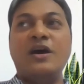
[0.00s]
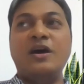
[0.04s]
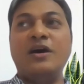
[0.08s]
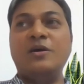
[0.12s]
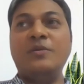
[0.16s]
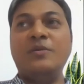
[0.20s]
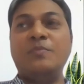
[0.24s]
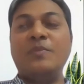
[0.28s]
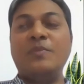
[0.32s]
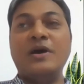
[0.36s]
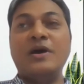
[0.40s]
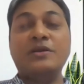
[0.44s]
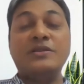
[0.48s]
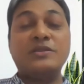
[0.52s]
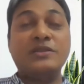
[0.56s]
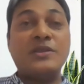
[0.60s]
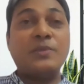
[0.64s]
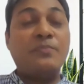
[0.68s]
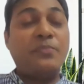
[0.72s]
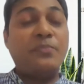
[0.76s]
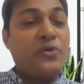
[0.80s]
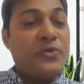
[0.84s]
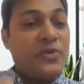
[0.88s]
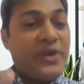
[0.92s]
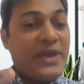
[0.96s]

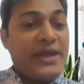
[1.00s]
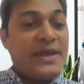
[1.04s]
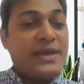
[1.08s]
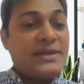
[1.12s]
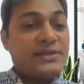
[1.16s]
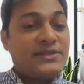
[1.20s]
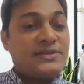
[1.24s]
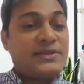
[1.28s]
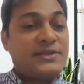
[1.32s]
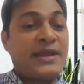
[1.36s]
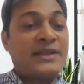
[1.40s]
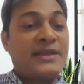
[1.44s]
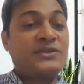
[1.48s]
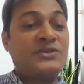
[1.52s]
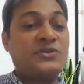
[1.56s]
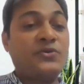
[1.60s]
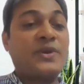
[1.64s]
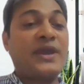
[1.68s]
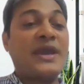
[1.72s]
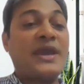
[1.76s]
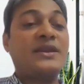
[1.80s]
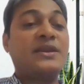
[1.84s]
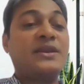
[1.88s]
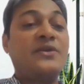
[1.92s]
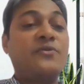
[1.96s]
The beauty is that you
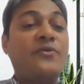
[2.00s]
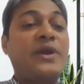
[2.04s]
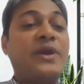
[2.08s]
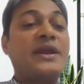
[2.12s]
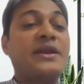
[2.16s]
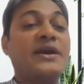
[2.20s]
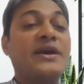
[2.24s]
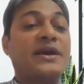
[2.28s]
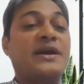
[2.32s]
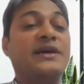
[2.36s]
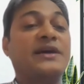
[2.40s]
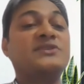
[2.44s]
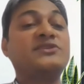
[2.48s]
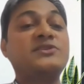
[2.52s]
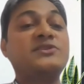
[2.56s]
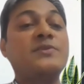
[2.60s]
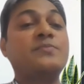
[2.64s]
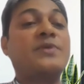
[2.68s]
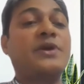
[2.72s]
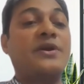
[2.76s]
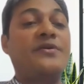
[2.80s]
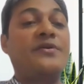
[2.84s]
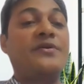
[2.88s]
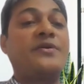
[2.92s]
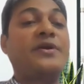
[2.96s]
can create a
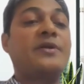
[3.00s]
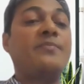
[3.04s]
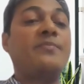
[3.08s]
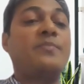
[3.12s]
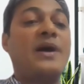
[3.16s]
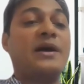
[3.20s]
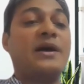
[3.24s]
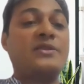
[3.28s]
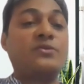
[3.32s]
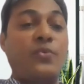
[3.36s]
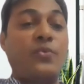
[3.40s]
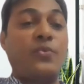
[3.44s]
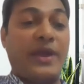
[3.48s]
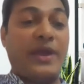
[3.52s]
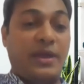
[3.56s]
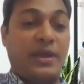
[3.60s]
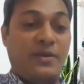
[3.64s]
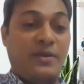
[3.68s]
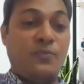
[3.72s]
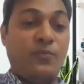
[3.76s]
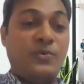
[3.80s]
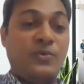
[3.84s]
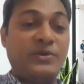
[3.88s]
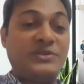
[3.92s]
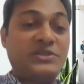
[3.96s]
custom career pathway,
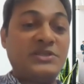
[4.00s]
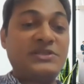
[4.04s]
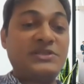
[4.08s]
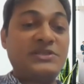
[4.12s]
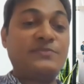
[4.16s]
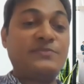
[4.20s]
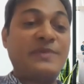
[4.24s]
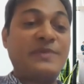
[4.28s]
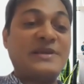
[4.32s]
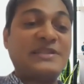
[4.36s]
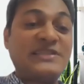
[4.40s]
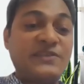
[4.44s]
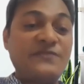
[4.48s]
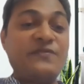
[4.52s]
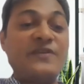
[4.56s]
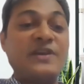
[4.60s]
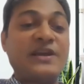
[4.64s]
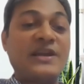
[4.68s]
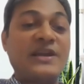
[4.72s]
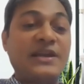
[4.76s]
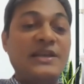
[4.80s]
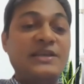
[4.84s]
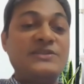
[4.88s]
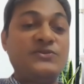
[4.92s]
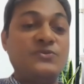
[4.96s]
which is
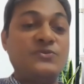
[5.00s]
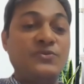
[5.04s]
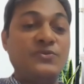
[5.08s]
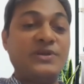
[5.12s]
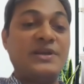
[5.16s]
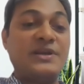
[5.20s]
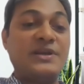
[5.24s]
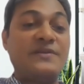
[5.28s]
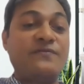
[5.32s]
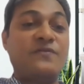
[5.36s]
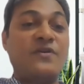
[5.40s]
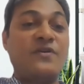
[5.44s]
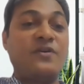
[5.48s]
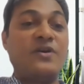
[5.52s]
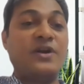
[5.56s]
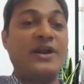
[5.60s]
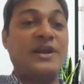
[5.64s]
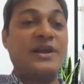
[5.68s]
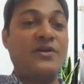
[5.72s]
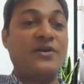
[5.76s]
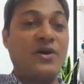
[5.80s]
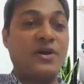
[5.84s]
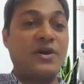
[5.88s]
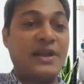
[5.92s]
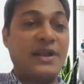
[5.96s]
specifically suited for
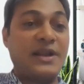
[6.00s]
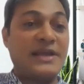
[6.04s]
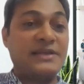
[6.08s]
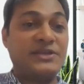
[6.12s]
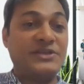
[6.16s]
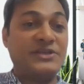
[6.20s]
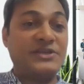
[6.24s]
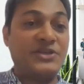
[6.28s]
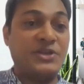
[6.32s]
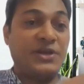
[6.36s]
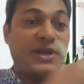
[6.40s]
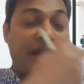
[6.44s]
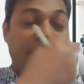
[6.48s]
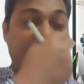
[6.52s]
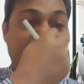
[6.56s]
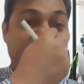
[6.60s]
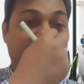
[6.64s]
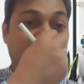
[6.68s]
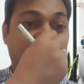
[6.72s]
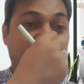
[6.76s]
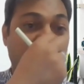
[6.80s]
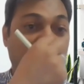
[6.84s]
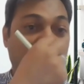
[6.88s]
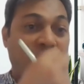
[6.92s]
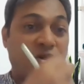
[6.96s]
an organization A
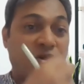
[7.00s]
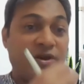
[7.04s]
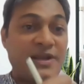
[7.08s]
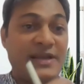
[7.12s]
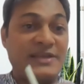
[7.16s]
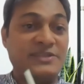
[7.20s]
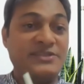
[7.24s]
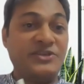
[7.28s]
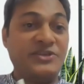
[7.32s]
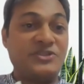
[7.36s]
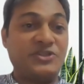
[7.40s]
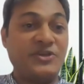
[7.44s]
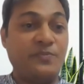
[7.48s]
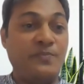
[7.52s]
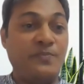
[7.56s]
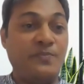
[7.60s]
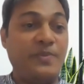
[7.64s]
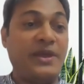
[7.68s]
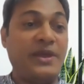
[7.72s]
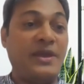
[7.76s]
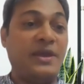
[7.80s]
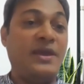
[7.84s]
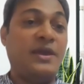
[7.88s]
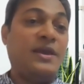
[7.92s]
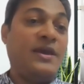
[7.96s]
or organization
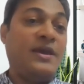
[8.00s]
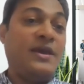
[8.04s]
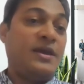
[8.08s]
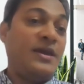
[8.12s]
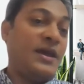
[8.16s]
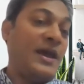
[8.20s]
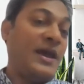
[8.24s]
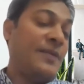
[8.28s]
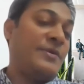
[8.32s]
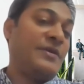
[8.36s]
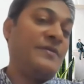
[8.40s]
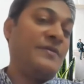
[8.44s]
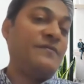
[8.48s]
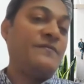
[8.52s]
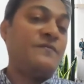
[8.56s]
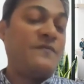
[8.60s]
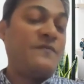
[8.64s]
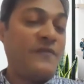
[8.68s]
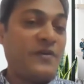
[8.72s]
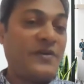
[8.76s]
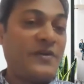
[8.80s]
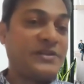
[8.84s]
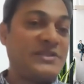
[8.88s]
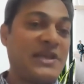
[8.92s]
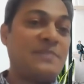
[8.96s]
B. I mean,
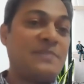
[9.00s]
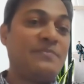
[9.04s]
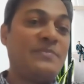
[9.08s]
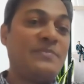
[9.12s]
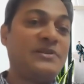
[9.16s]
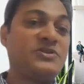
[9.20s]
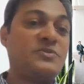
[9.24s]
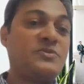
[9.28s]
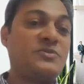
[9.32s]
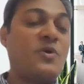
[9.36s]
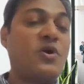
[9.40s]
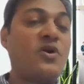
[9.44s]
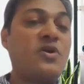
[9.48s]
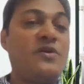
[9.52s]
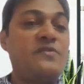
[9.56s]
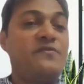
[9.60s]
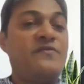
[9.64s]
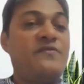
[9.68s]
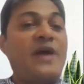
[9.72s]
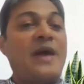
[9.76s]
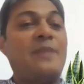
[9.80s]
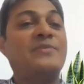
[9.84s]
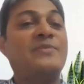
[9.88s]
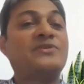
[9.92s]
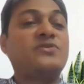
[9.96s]
for example, tomorrow,
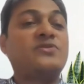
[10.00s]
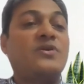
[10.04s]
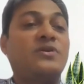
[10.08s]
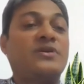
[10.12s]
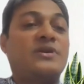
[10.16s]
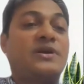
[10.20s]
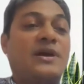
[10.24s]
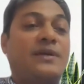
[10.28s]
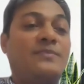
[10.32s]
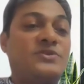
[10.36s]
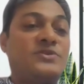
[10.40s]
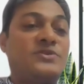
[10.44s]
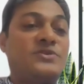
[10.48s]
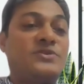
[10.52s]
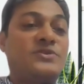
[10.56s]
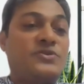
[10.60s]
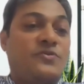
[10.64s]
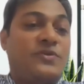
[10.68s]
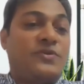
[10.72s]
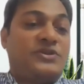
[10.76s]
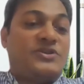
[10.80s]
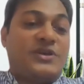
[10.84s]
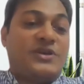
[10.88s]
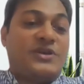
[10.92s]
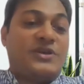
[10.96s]
if Amazon comes to
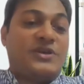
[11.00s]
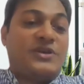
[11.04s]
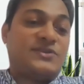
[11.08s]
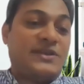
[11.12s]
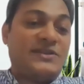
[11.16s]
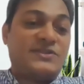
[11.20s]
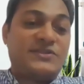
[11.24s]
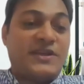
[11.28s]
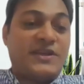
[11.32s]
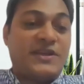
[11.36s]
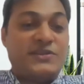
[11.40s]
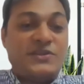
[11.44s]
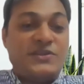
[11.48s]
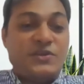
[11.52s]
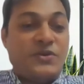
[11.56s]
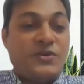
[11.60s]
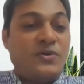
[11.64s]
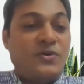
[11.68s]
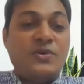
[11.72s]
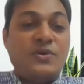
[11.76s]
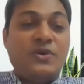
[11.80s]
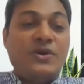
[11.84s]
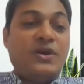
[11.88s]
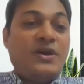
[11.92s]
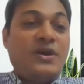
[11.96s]
Rich and says that, you
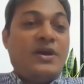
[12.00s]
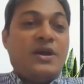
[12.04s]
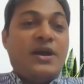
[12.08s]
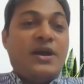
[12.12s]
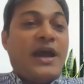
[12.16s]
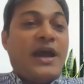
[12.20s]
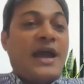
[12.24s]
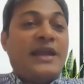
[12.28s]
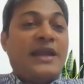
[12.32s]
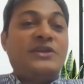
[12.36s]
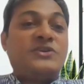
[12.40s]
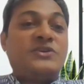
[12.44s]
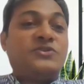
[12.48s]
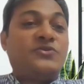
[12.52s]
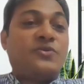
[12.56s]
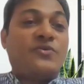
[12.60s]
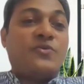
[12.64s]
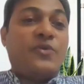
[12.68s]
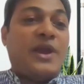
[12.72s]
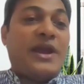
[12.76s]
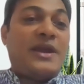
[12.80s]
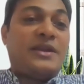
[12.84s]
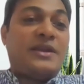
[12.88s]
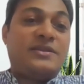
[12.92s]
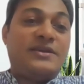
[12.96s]
know, I need to
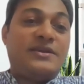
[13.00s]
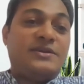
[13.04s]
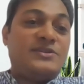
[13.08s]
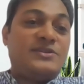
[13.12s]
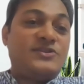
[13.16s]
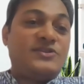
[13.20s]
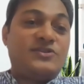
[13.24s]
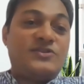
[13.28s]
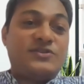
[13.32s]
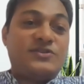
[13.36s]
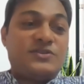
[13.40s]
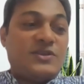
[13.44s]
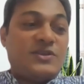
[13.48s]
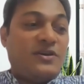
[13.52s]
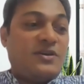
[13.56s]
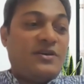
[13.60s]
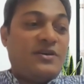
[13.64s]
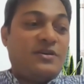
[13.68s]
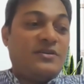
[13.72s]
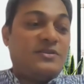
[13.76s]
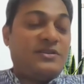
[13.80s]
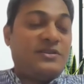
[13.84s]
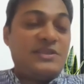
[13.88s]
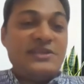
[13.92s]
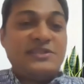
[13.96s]
create these
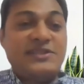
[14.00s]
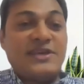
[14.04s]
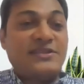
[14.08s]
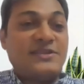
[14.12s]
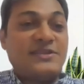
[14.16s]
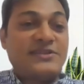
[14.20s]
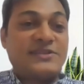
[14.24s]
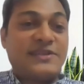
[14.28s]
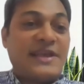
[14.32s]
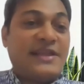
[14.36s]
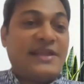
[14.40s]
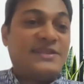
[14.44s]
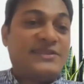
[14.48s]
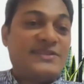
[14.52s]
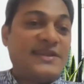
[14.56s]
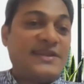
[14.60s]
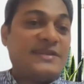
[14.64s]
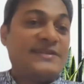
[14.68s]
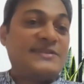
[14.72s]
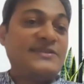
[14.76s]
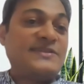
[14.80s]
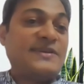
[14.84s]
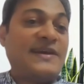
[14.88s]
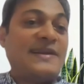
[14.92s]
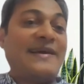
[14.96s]
are the skill
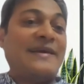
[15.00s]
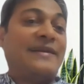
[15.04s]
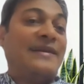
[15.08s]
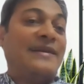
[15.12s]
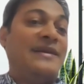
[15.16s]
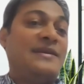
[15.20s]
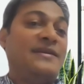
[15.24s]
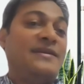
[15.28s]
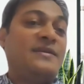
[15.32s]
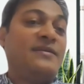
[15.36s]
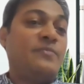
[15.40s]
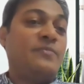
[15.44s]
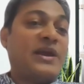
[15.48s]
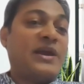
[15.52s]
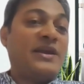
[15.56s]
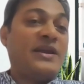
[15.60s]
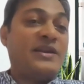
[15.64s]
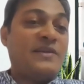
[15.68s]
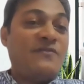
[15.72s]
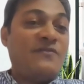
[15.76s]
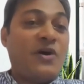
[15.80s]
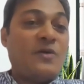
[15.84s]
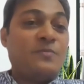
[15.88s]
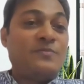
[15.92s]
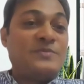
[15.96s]
sets that I need in my
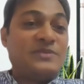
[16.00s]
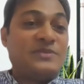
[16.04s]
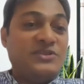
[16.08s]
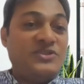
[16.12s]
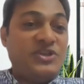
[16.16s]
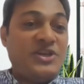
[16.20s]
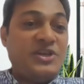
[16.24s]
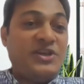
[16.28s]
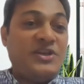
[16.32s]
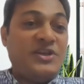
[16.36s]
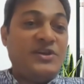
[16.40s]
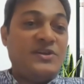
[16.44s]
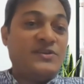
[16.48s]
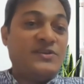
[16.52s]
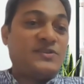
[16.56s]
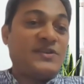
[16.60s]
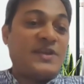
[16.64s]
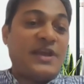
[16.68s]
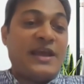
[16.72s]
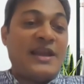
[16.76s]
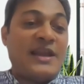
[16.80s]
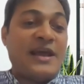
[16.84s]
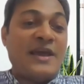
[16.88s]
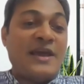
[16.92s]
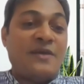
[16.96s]
DevOps engineers,
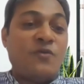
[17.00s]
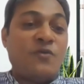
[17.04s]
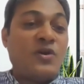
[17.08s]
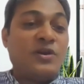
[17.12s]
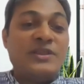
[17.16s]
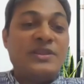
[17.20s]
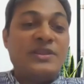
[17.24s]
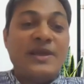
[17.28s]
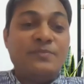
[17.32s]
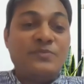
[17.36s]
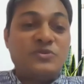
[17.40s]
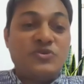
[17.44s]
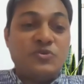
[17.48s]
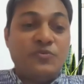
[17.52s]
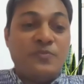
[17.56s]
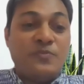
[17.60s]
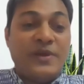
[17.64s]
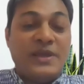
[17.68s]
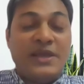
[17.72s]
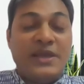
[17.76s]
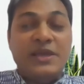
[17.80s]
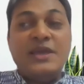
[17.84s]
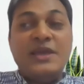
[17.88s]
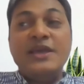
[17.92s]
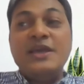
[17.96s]
and I want them to
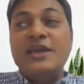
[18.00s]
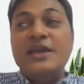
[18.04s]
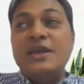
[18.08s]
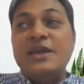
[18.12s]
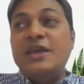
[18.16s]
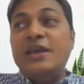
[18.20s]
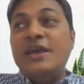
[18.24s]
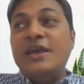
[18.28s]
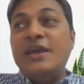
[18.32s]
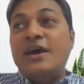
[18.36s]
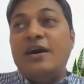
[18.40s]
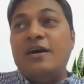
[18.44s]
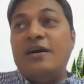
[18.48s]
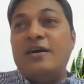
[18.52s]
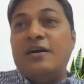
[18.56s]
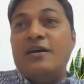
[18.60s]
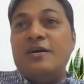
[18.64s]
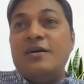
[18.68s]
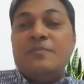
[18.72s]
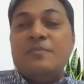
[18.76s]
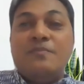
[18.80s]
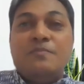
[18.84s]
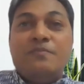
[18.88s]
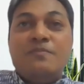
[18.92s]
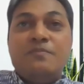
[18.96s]
be,
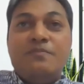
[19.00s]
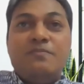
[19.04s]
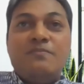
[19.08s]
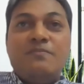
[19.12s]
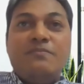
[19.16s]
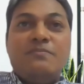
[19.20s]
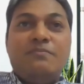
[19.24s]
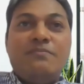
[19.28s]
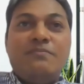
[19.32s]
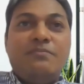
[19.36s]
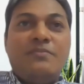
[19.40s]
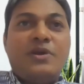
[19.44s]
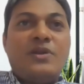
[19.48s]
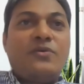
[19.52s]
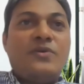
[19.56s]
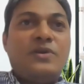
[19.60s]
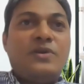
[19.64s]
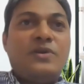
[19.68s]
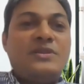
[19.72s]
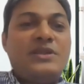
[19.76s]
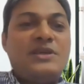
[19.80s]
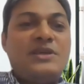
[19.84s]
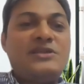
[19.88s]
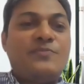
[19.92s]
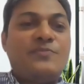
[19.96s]
you know,
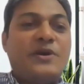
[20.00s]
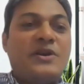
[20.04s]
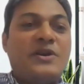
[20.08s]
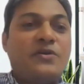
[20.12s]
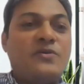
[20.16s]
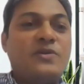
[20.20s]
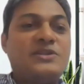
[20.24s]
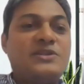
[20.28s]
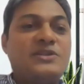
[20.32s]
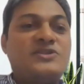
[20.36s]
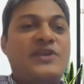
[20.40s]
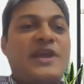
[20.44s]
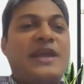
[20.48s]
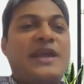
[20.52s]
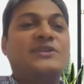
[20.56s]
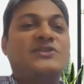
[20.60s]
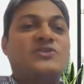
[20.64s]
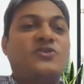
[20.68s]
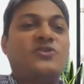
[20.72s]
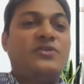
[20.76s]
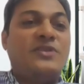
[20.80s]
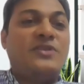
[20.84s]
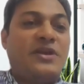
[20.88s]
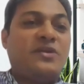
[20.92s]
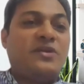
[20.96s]
in these particular
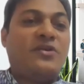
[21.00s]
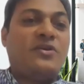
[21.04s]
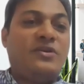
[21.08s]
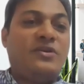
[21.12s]
states or